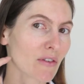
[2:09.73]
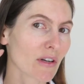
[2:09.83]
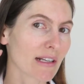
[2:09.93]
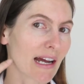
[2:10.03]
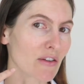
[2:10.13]
I've
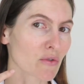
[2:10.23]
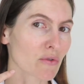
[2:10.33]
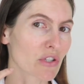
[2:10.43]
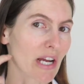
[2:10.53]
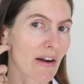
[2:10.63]
got a natural
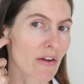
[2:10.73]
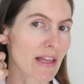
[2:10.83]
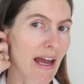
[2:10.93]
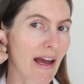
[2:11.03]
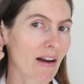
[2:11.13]
shadow
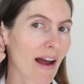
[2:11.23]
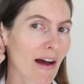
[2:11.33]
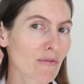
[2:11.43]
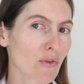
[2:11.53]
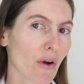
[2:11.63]
there and I
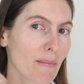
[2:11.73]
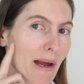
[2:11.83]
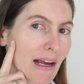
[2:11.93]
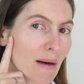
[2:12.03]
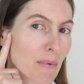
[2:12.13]
have no
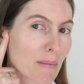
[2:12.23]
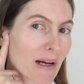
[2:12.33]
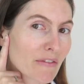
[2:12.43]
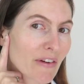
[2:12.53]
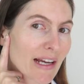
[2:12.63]
makeup on
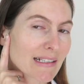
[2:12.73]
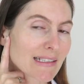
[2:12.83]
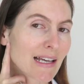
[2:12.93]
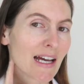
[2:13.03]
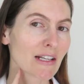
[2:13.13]
my
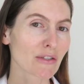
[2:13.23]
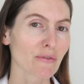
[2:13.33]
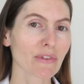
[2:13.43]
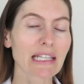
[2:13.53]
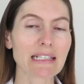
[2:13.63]
face. So
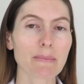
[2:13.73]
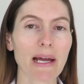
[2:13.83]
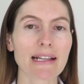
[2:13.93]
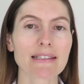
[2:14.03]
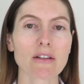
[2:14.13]
it really
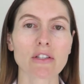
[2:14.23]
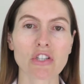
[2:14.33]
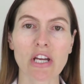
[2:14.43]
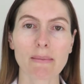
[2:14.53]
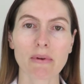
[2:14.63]
depends on the
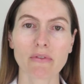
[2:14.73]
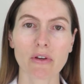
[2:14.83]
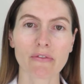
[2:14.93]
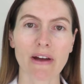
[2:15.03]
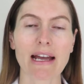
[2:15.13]
shape of
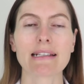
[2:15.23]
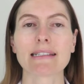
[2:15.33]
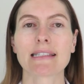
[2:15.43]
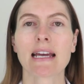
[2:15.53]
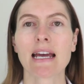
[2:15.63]
your
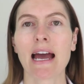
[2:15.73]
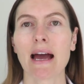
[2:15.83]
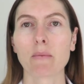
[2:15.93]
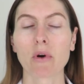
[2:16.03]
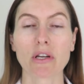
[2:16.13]
face
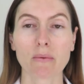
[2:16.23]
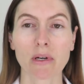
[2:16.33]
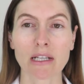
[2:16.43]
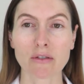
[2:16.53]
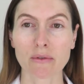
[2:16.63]
and what you're
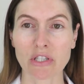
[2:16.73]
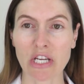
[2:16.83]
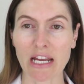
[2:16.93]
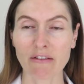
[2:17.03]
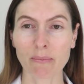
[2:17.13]
wanting to
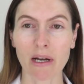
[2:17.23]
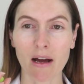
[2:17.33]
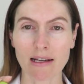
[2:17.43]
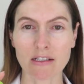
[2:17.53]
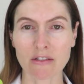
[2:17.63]
achieve, but
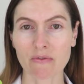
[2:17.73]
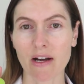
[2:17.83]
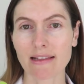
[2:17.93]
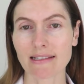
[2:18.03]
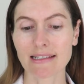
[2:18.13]
I just
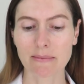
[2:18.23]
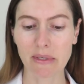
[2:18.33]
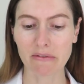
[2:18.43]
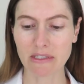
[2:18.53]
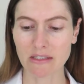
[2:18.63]
find this is a
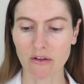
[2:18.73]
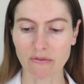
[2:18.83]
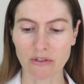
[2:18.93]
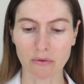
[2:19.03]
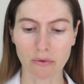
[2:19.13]
bit of a
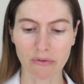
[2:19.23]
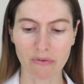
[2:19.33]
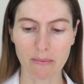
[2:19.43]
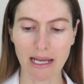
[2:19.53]
softer look for